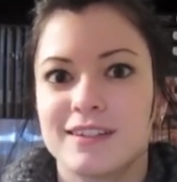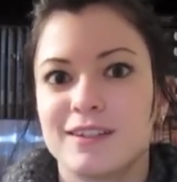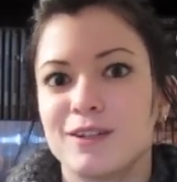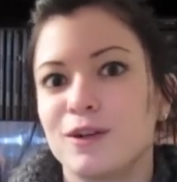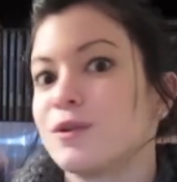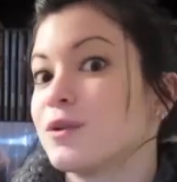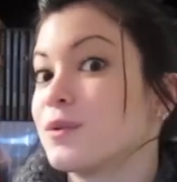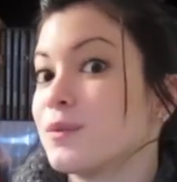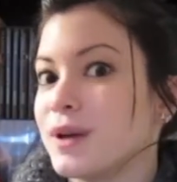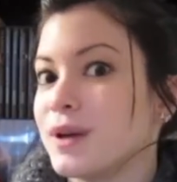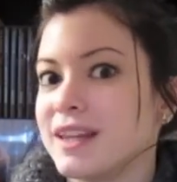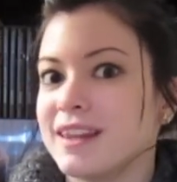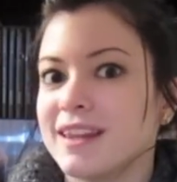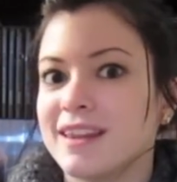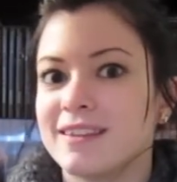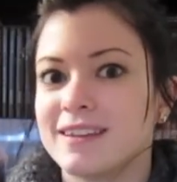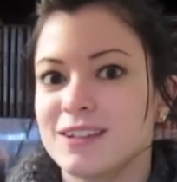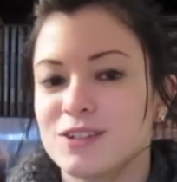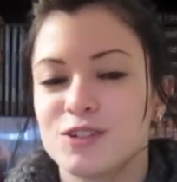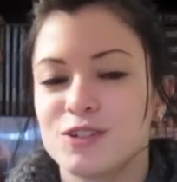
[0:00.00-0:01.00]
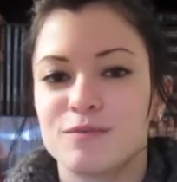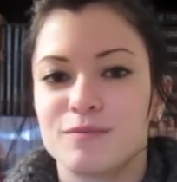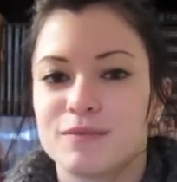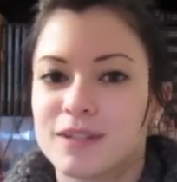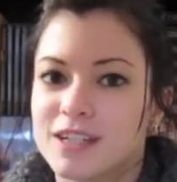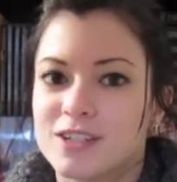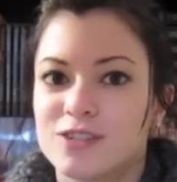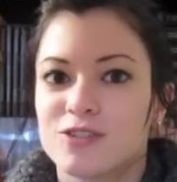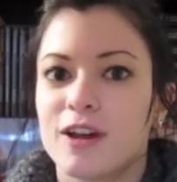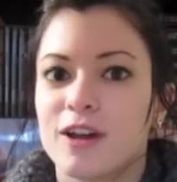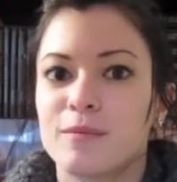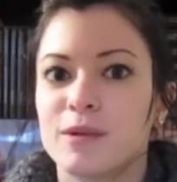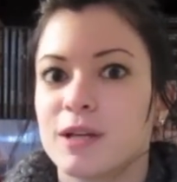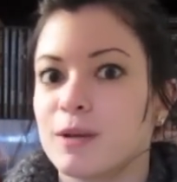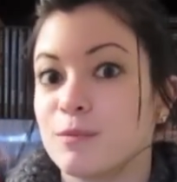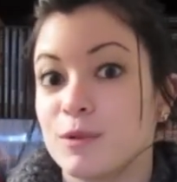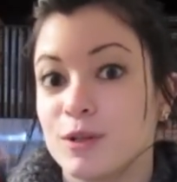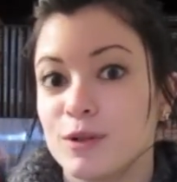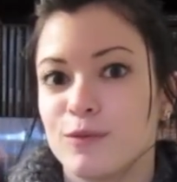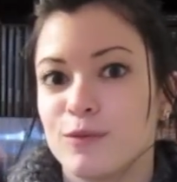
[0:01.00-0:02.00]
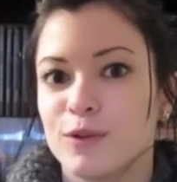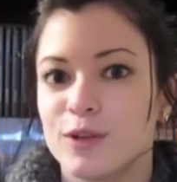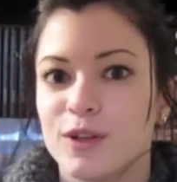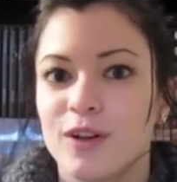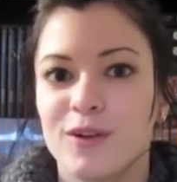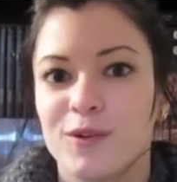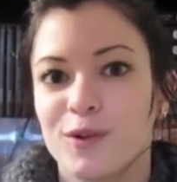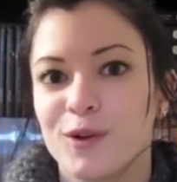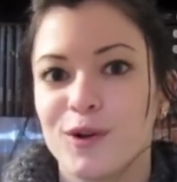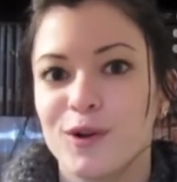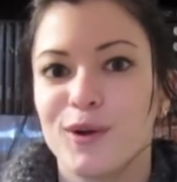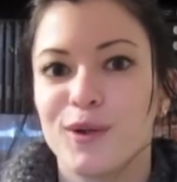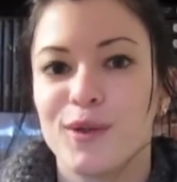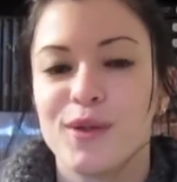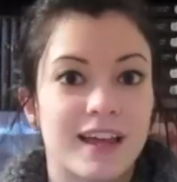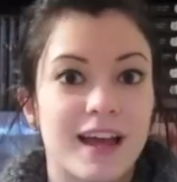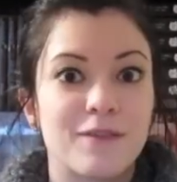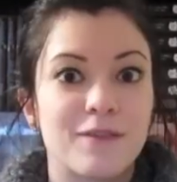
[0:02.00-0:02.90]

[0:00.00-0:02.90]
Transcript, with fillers: you know, in a way that they shouldn't be describing a beautiful young girl.